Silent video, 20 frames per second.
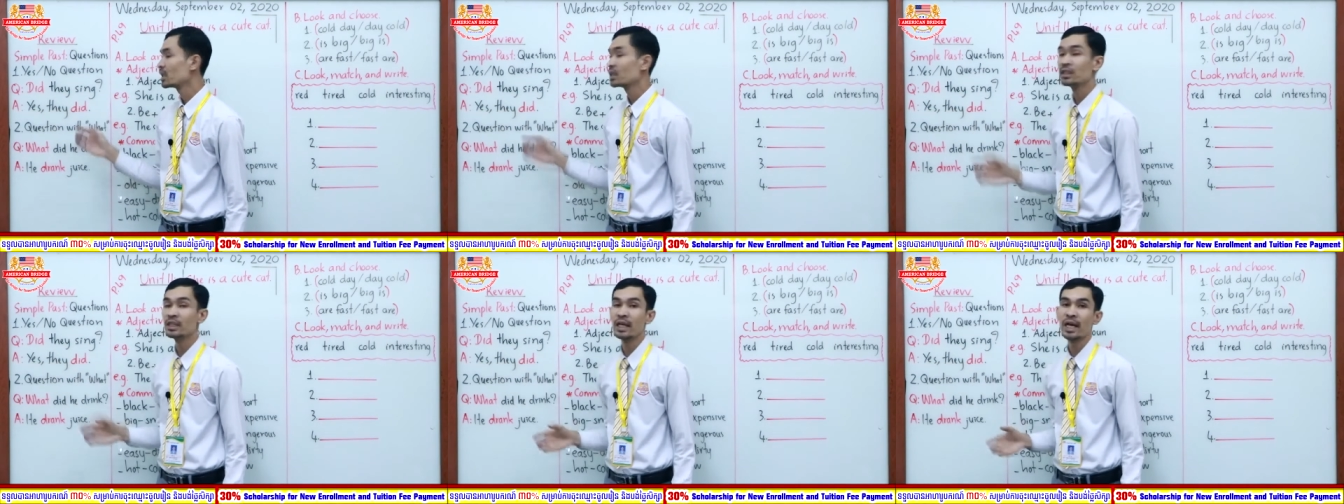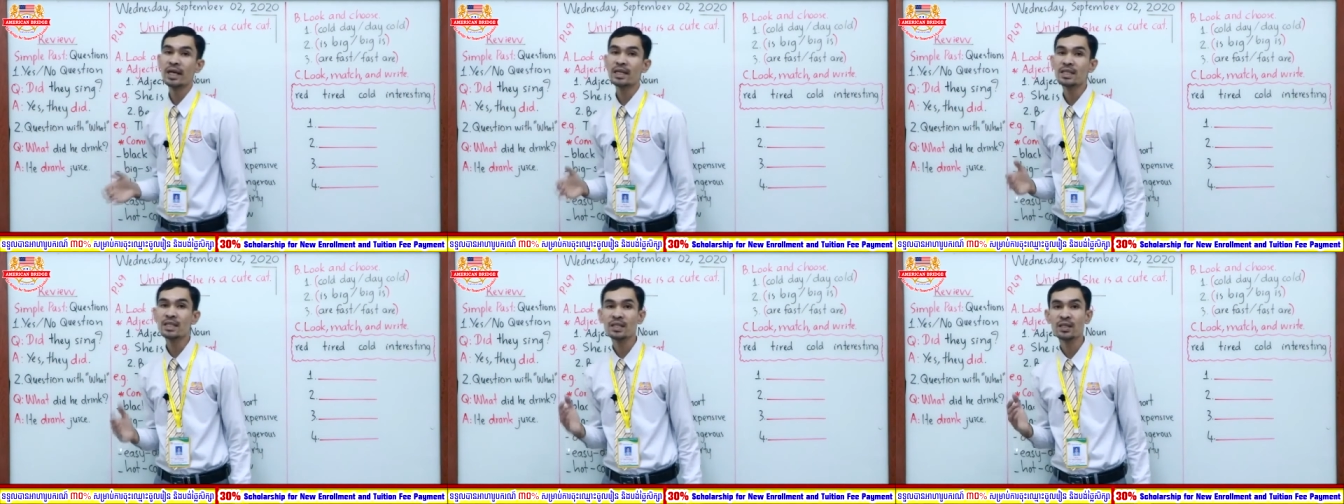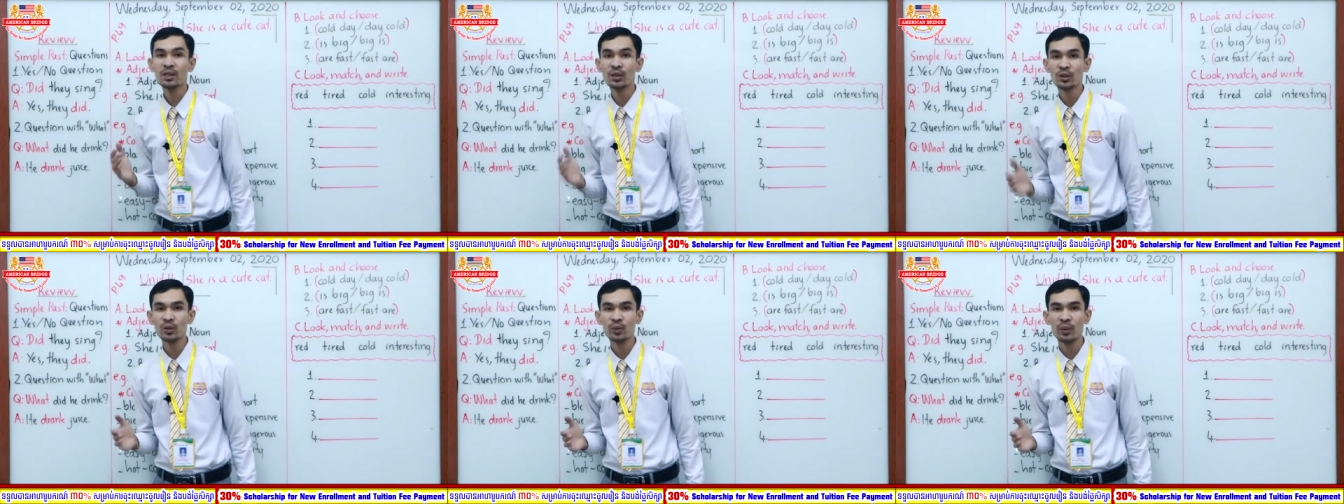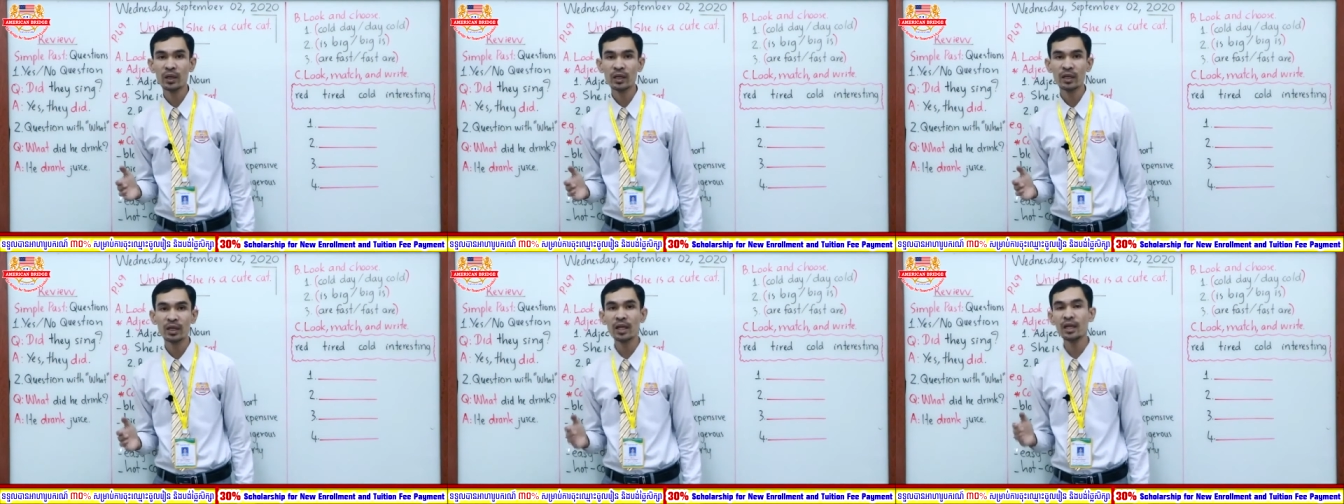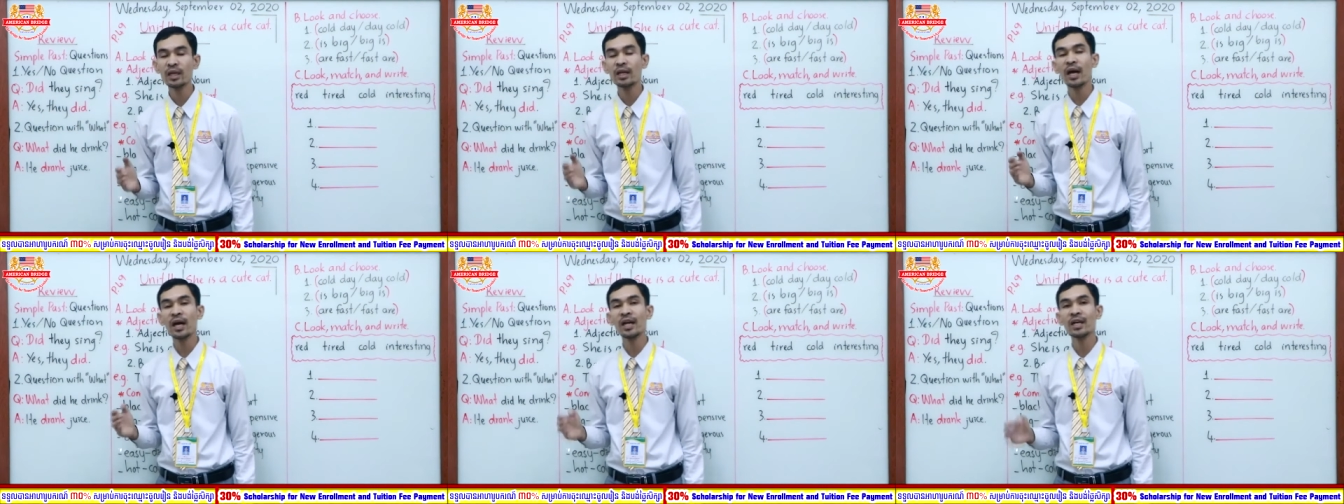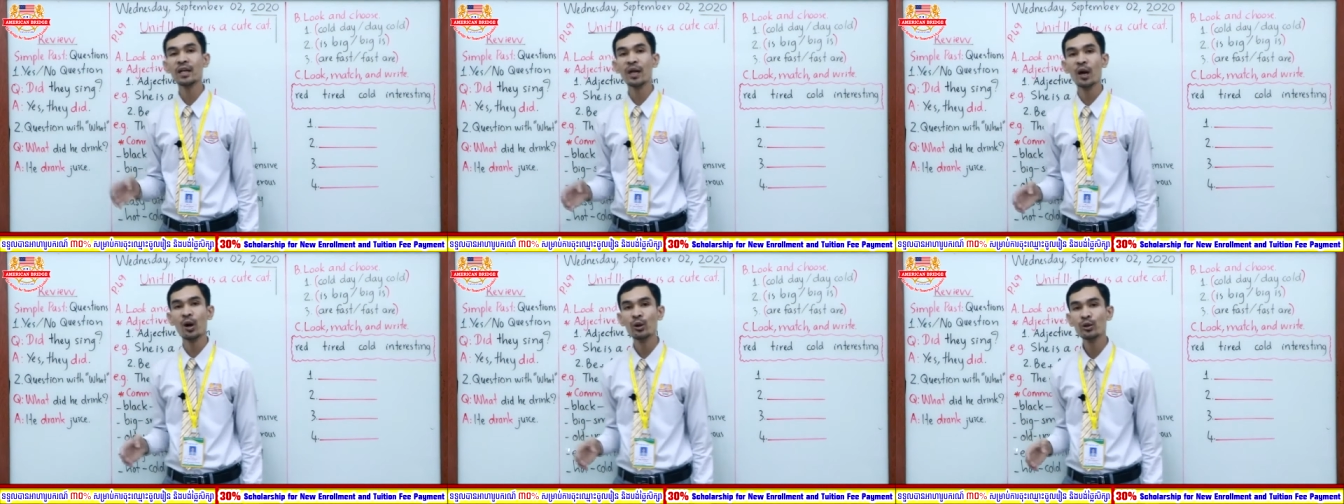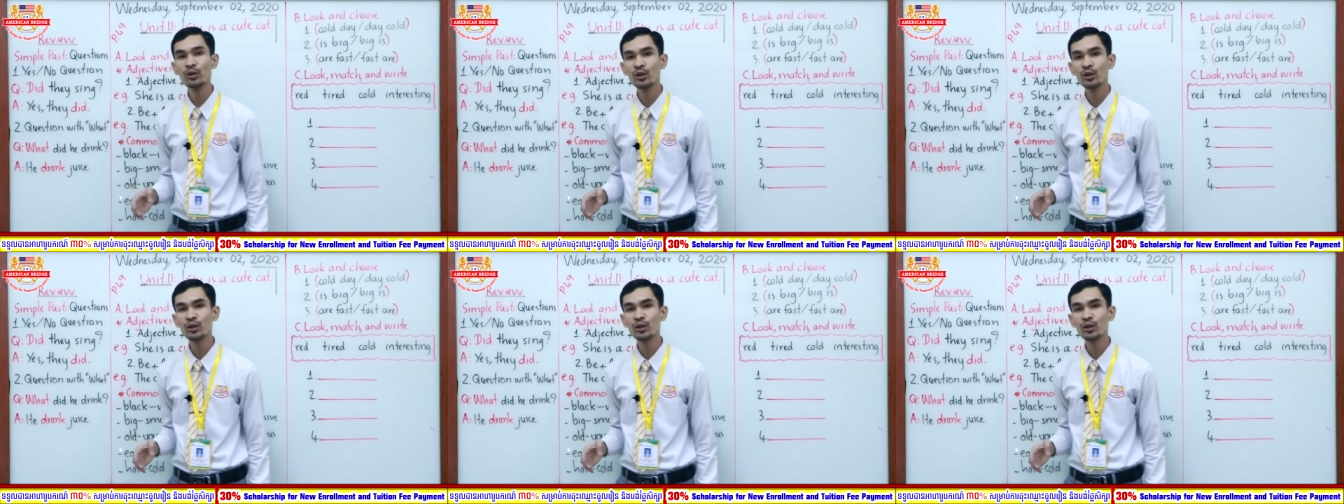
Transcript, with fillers: Yes, you switch did and no,